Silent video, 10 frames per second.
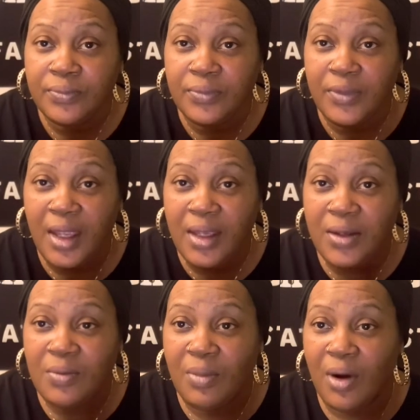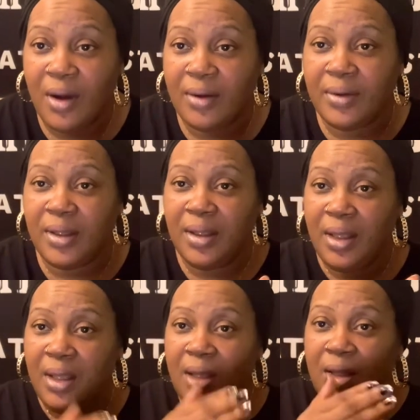Thank you, Margaret.
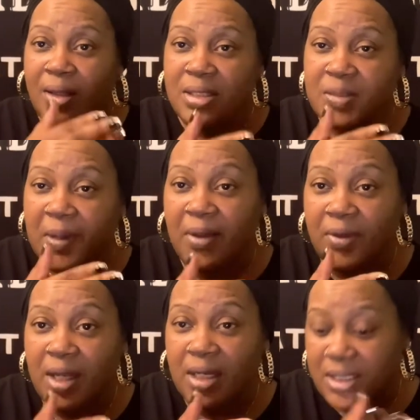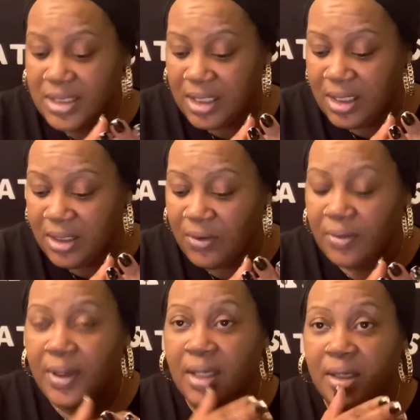Spell that is
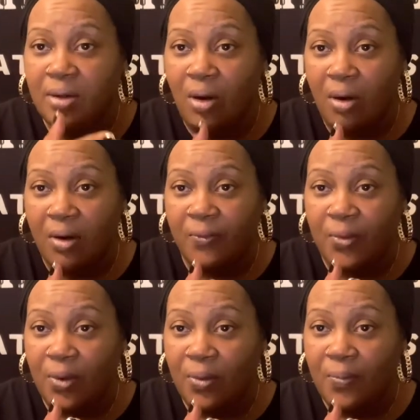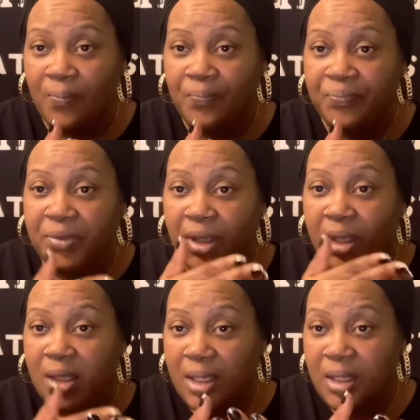incorrect and harmful
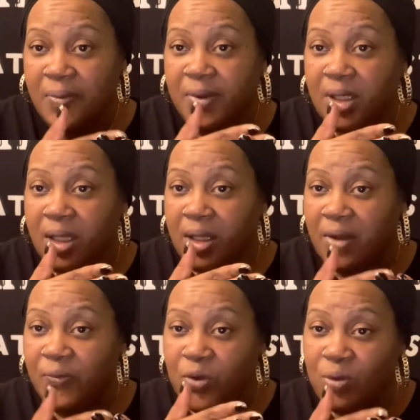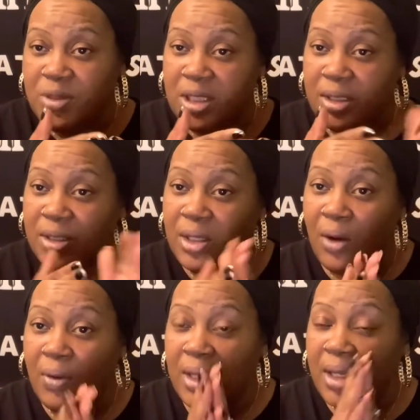even if you didn't
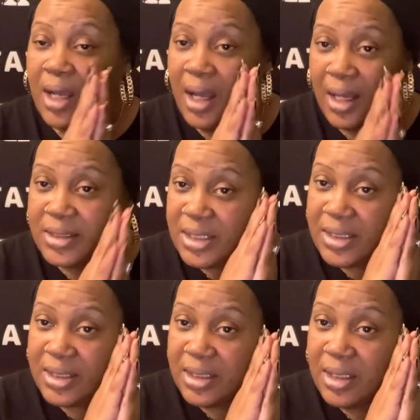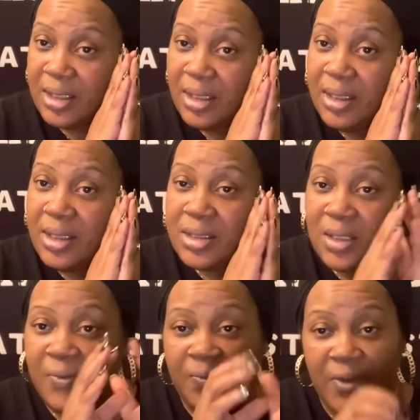know it consciously, to
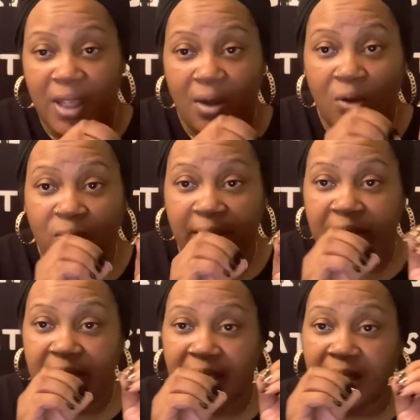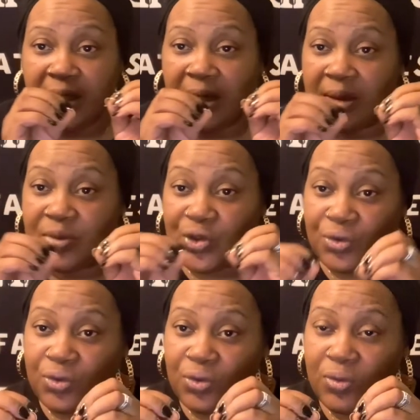fail rather than come
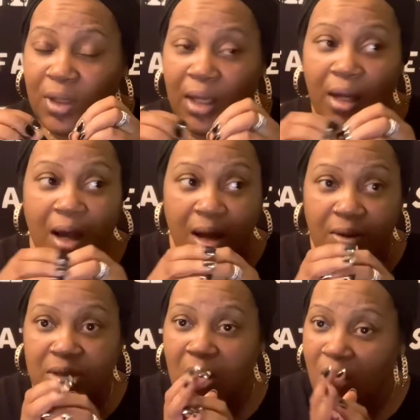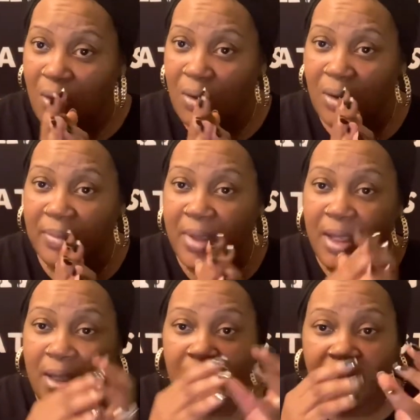true and cause harm.
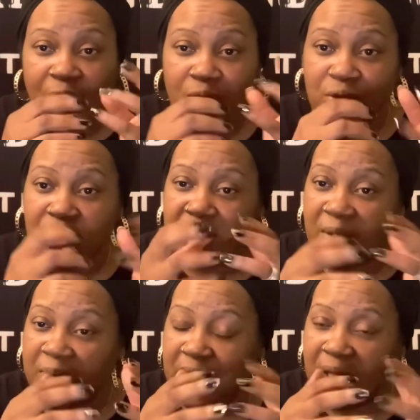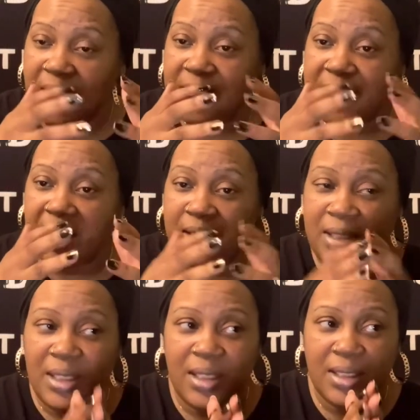If you do something that is
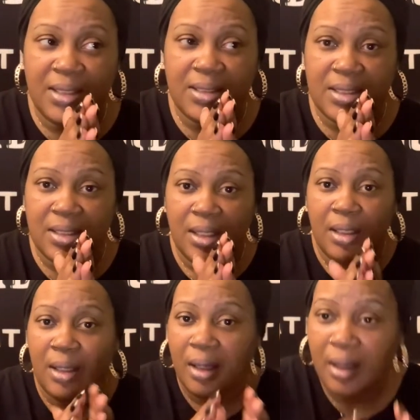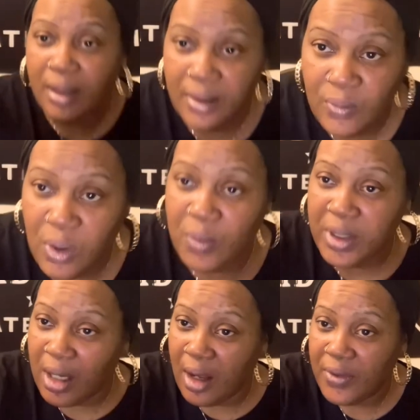against um, what we
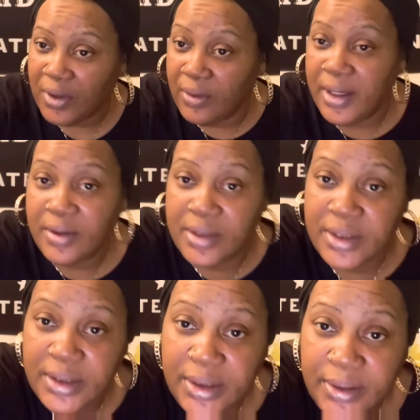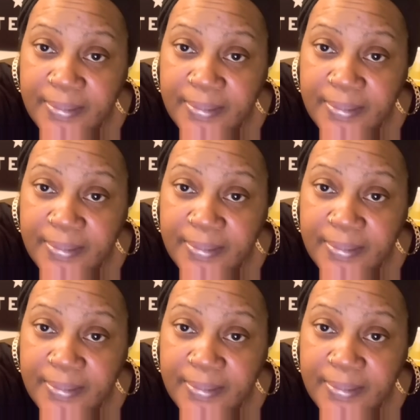call the greater good,